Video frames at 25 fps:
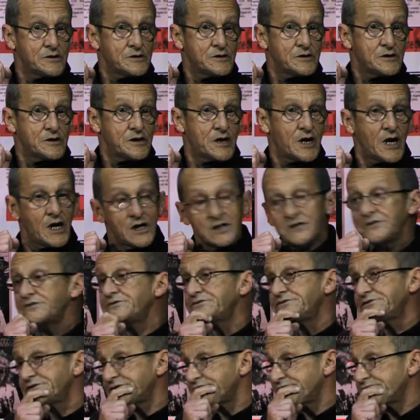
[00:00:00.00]
And
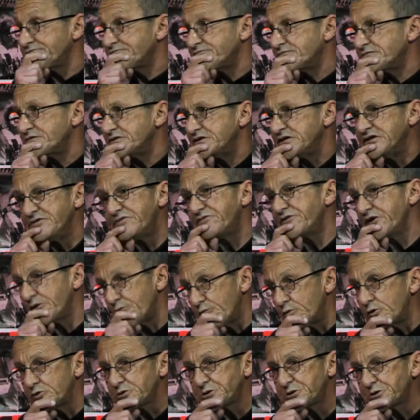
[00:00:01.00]
if there
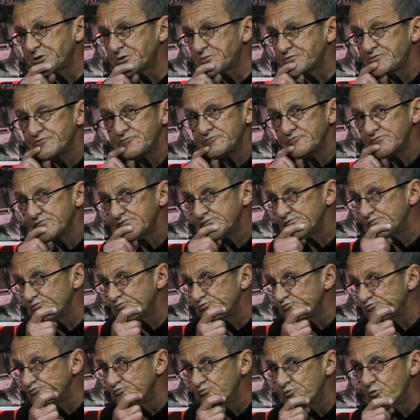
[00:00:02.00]
was
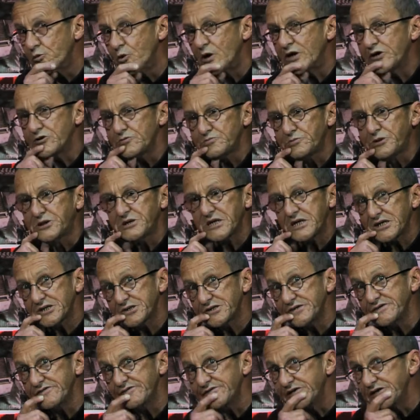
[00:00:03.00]
one
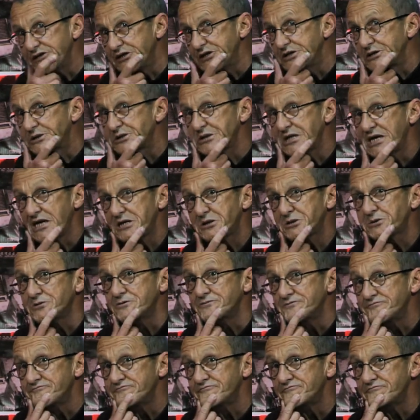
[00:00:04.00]
objective in this lesson,
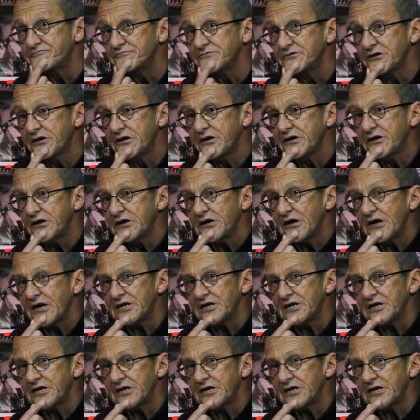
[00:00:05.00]
and